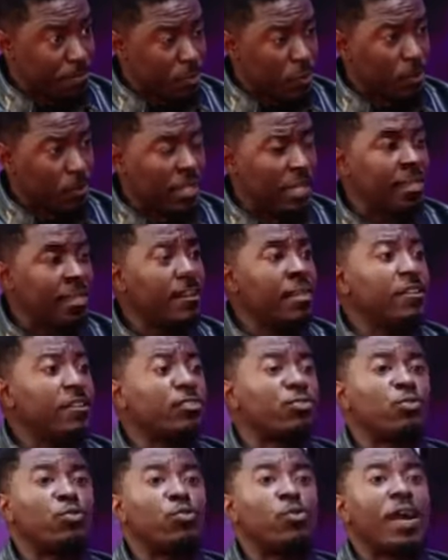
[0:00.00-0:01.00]
okay?
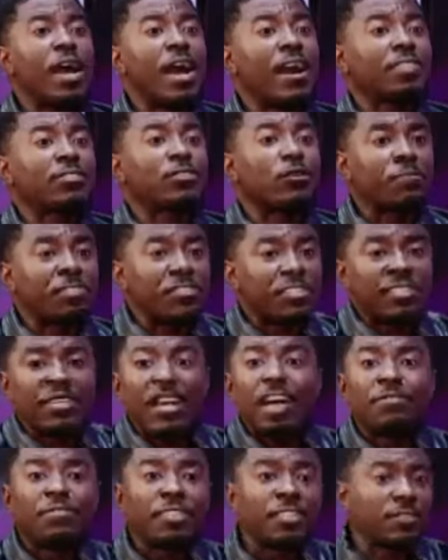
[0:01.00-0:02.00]
Through act of
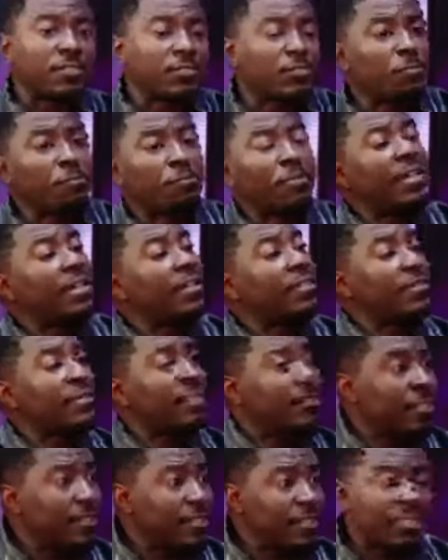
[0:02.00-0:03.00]
service to men,
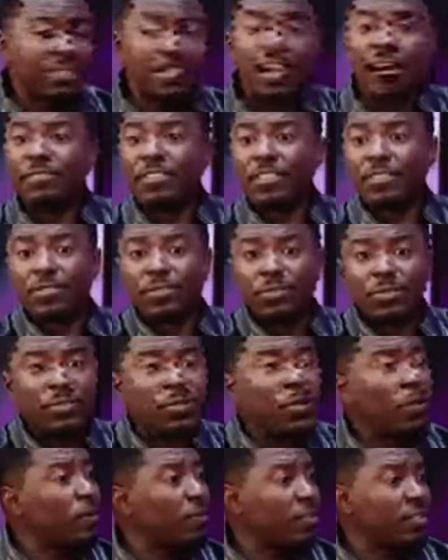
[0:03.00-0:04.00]
service to
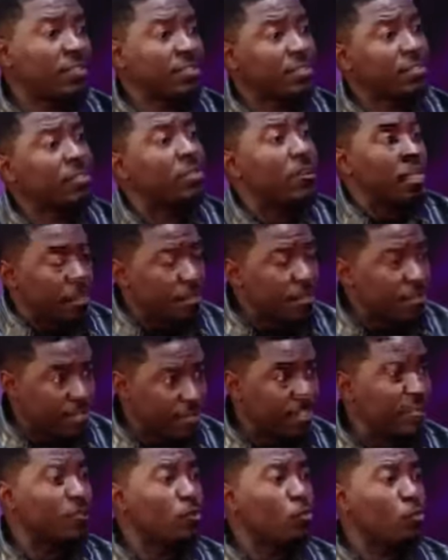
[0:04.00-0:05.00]
God is
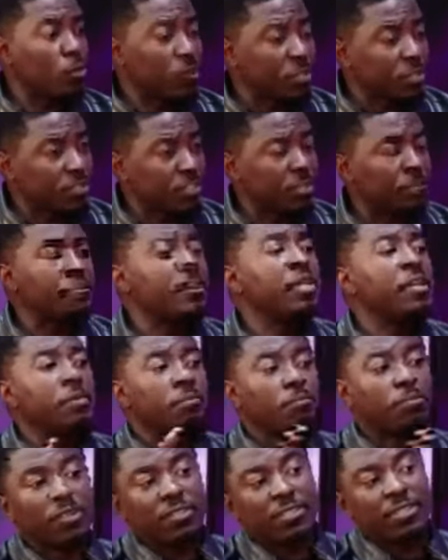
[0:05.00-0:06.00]
still worship.
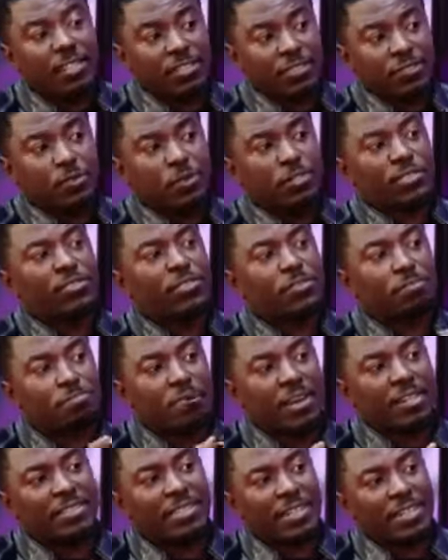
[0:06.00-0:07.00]
Mm-hmm. But this question
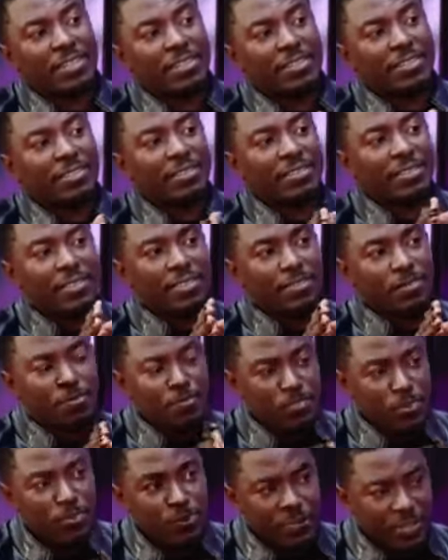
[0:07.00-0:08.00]
pertains
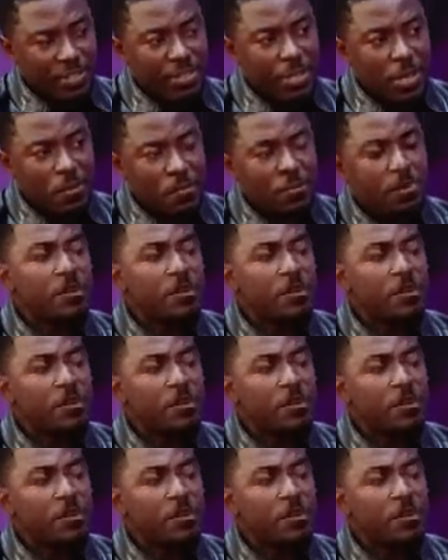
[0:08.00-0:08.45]
music now.